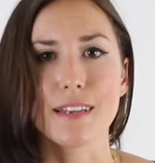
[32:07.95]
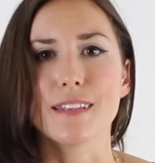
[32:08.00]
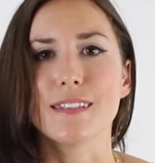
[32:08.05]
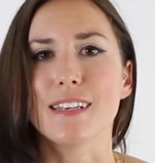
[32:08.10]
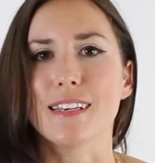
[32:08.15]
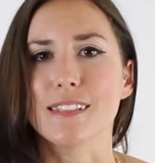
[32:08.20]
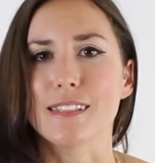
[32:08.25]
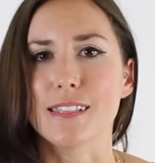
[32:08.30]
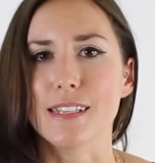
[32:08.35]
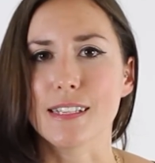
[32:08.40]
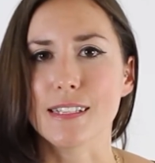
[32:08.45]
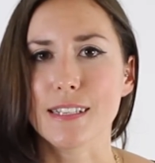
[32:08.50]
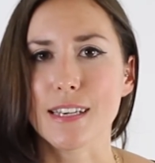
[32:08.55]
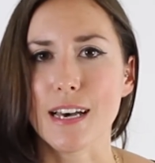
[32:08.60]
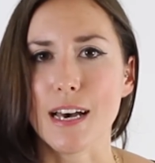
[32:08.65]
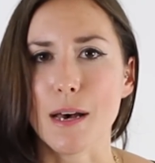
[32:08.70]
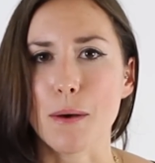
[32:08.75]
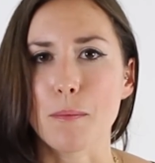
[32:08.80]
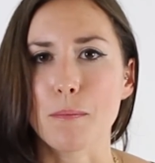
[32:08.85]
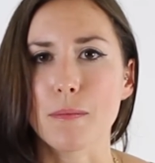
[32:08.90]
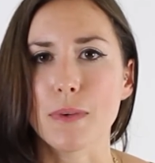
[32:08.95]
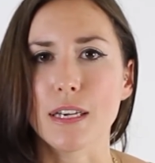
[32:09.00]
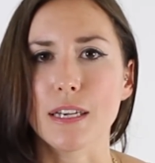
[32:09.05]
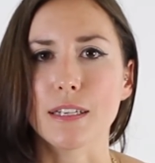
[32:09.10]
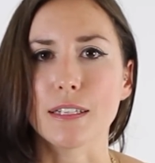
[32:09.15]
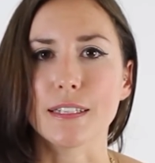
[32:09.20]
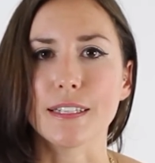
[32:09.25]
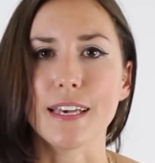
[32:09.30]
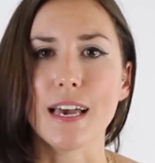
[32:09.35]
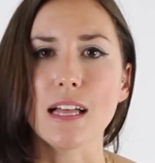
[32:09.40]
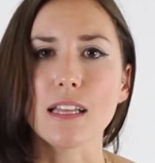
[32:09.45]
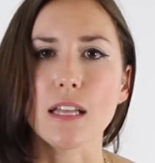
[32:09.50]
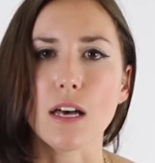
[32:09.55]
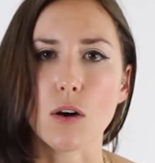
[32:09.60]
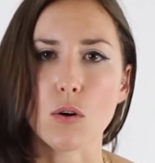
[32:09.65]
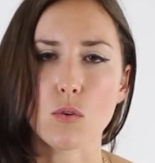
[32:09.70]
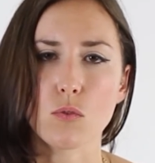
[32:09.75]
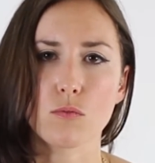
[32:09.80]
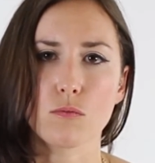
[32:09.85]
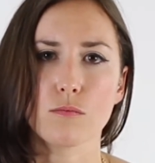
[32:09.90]
Does this come in
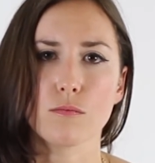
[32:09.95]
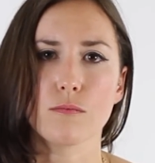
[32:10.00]
yellow?